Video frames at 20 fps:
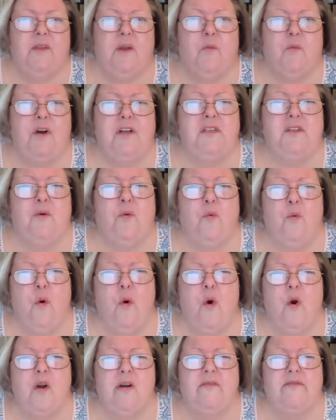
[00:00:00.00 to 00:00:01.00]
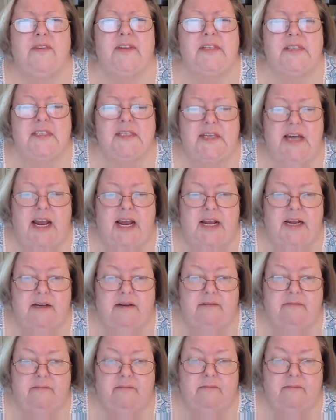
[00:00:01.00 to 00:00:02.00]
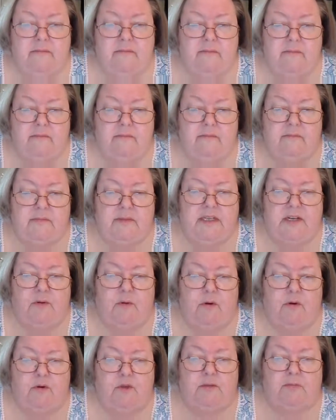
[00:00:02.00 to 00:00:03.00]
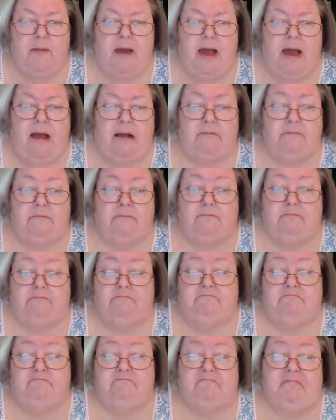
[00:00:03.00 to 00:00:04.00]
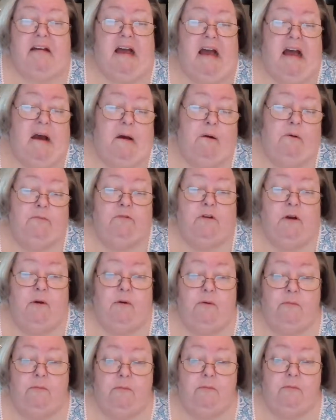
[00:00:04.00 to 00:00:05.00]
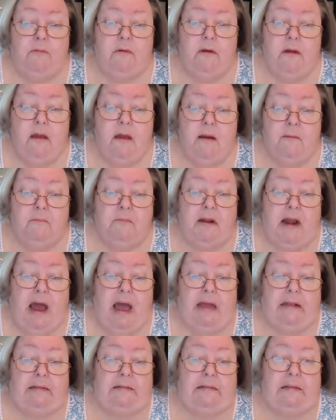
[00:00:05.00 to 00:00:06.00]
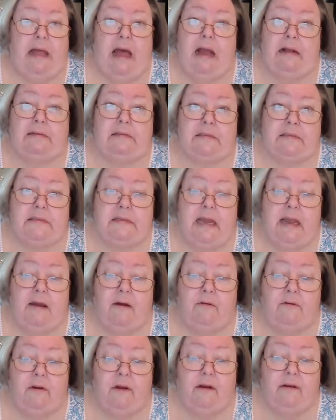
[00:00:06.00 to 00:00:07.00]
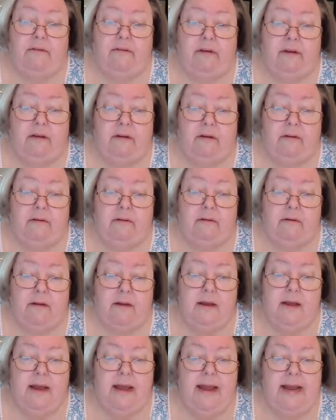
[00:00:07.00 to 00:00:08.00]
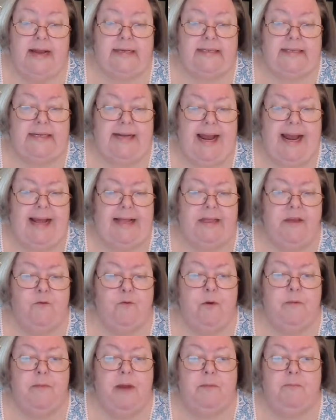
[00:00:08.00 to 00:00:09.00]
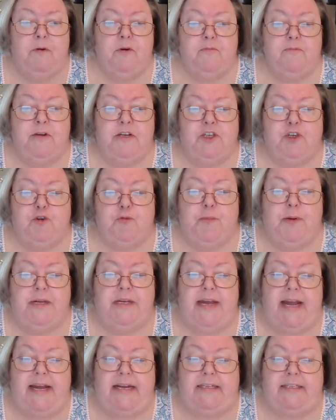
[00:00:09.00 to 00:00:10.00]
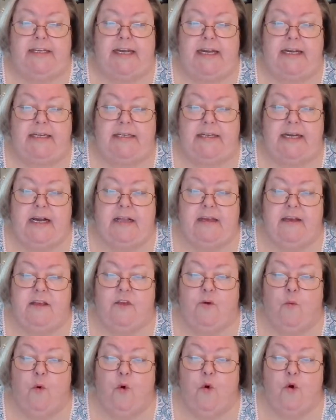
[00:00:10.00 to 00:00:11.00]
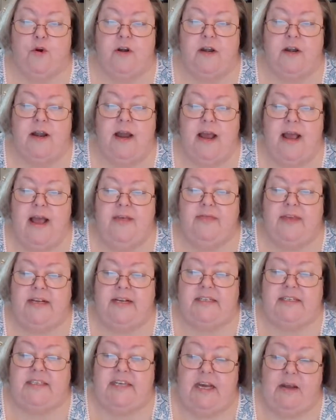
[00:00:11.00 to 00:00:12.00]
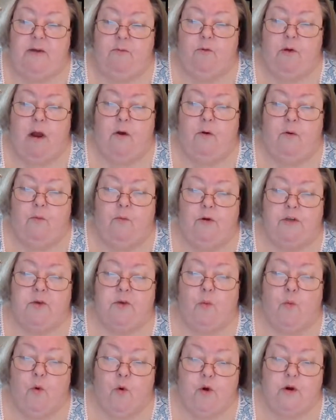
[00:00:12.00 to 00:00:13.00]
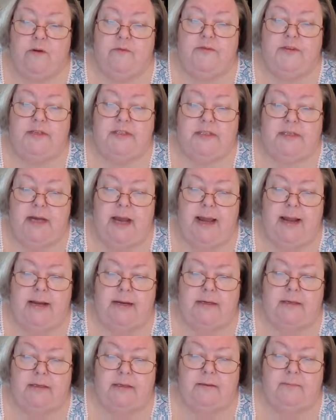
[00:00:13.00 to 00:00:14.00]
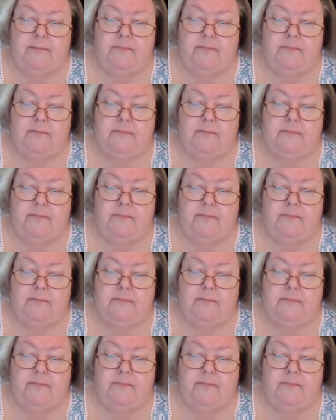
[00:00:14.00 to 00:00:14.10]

What's a ward of the state? Zero smiled. I don't know, but I didn't like the sound of it. Stanley remembered Mr. Pendansky telling the warden that Zero was a ward of the state.